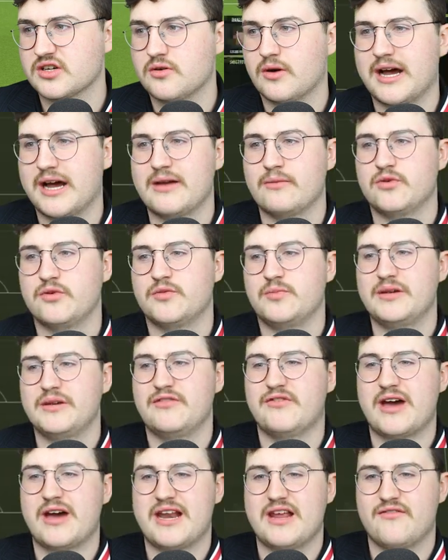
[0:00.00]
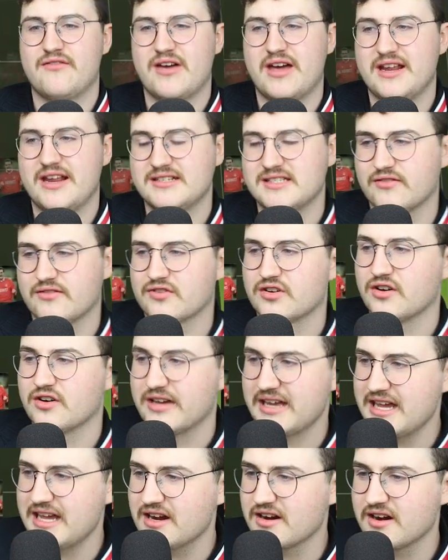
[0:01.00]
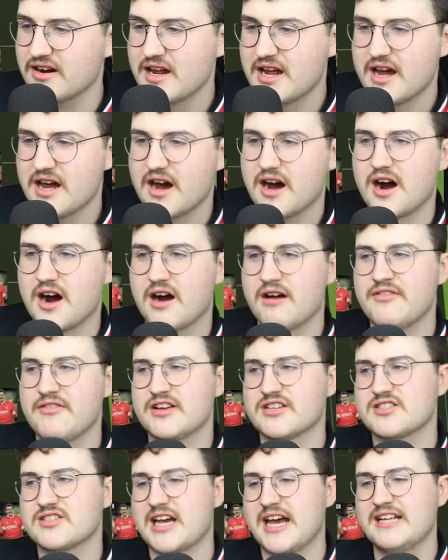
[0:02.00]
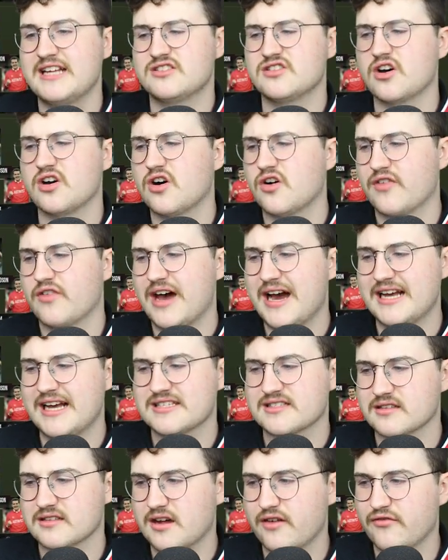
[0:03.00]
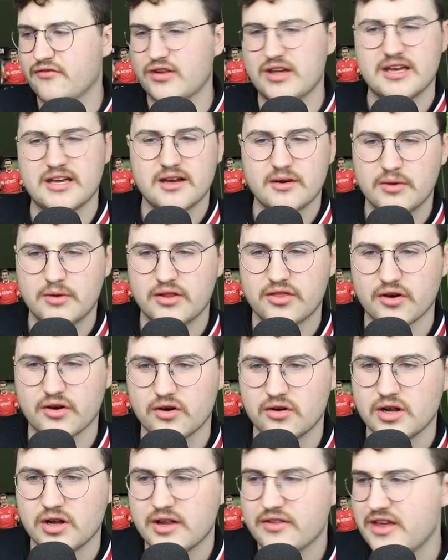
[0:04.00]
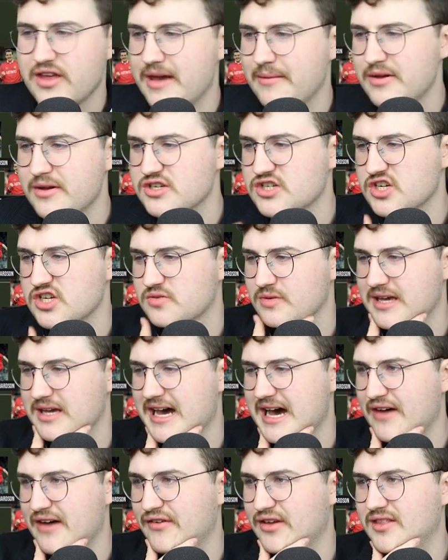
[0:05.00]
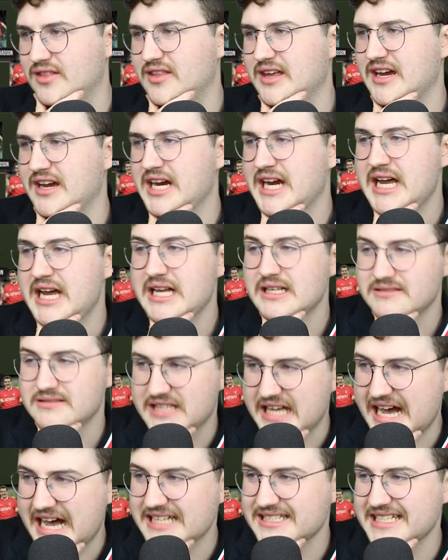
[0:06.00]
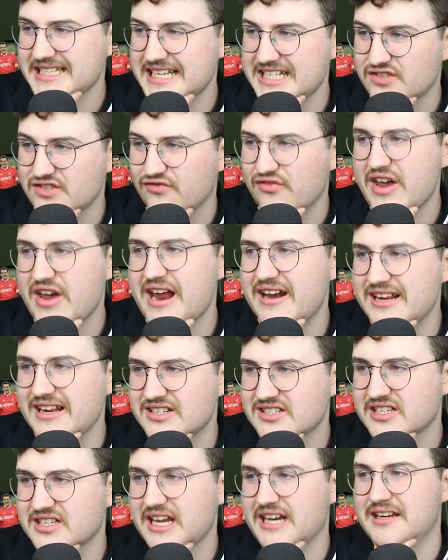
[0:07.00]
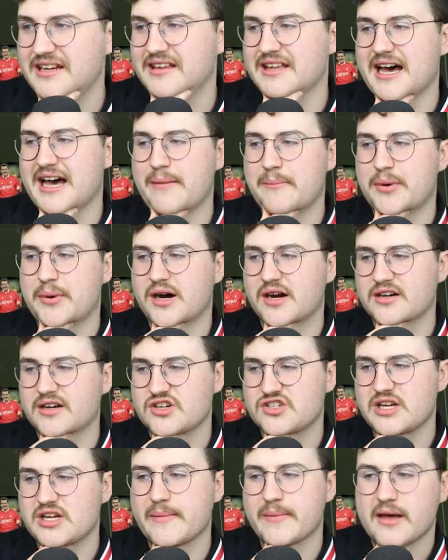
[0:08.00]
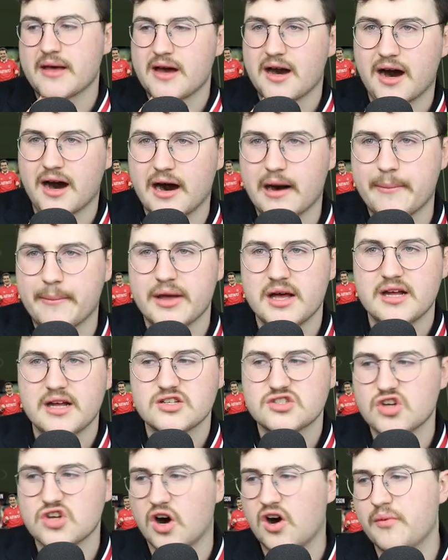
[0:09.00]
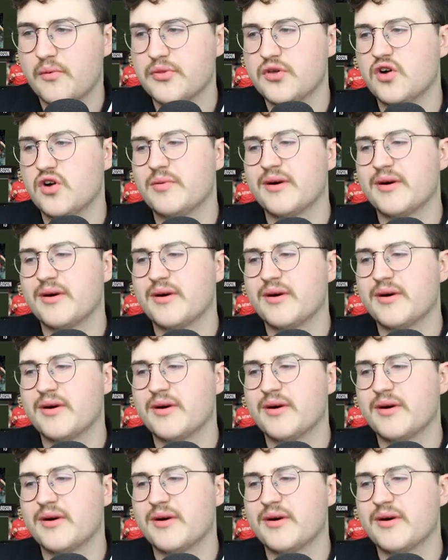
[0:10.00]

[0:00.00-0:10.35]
quiet would be very, very difficult. Here are the sides. Oh, that is lovely with all the images we have in there. That is very skinny, that partnership up top though.